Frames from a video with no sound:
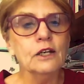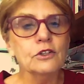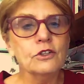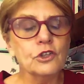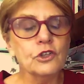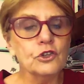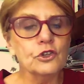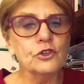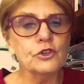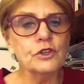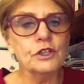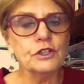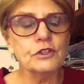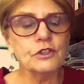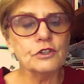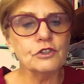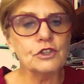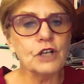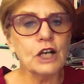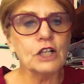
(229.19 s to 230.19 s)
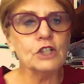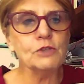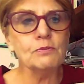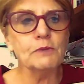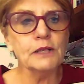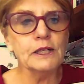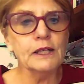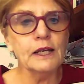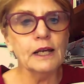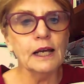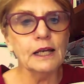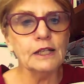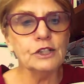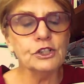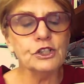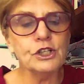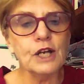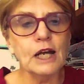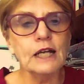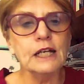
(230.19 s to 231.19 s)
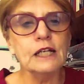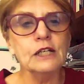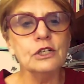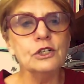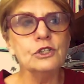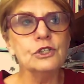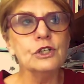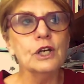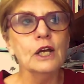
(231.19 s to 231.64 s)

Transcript: to do this adjustment and change